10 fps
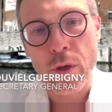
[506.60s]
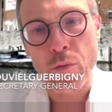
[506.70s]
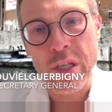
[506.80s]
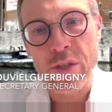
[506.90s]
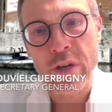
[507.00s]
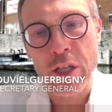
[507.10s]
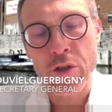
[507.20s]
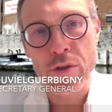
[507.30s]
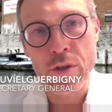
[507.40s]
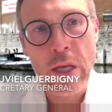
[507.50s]
waste
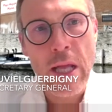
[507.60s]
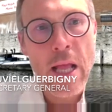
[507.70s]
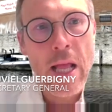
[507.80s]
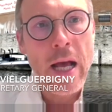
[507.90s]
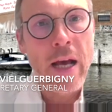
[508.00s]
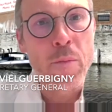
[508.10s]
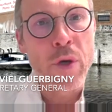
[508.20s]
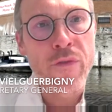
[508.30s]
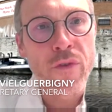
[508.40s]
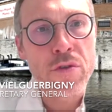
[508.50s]
fractions.
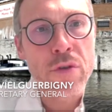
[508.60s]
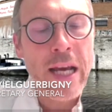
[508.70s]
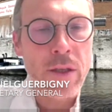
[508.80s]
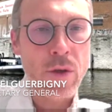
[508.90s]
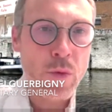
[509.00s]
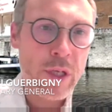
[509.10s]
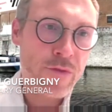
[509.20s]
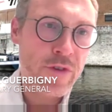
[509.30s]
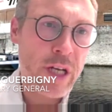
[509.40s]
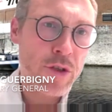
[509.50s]
But for the lighter waste
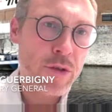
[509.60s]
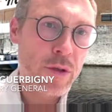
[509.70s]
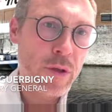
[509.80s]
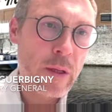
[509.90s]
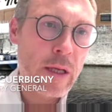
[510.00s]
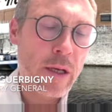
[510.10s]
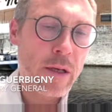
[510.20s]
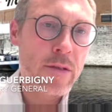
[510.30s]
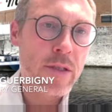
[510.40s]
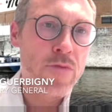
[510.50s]
fraction,
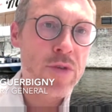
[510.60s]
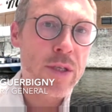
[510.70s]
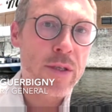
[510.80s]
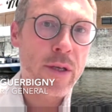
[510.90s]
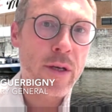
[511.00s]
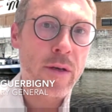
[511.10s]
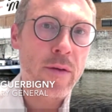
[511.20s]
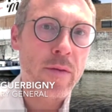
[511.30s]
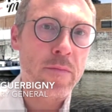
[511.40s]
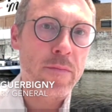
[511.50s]
there is
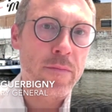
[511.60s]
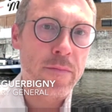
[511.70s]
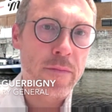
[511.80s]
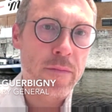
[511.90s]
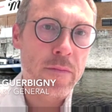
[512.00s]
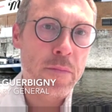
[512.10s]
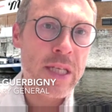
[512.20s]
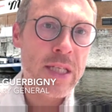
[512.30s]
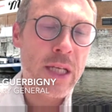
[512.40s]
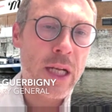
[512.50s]

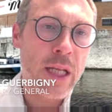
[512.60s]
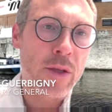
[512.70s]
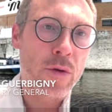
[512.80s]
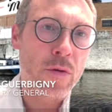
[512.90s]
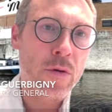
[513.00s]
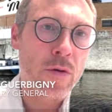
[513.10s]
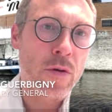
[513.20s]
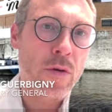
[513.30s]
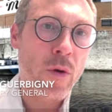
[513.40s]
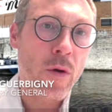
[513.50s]
basically
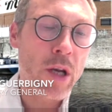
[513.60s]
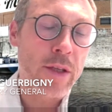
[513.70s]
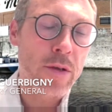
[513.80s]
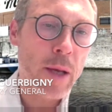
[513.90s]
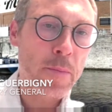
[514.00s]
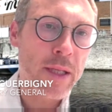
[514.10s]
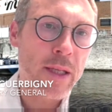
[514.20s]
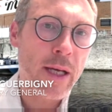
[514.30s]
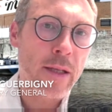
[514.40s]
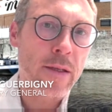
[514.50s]
no or little
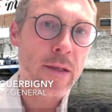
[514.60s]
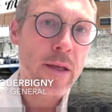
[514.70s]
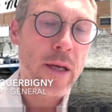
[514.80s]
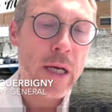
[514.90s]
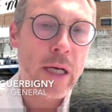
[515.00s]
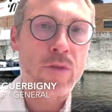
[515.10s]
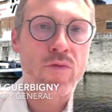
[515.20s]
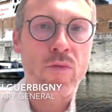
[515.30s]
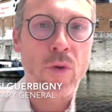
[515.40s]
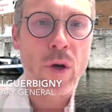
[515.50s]
appetite
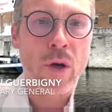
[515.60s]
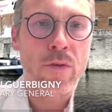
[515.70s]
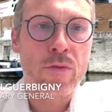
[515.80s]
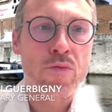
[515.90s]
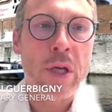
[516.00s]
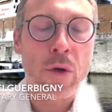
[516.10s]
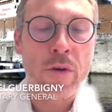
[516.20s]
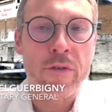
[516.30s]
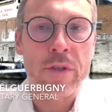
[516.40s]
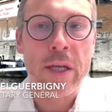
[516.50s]
to
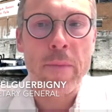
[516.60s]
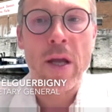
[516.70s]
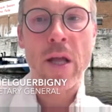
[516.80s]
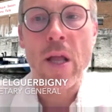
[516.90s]
recover them.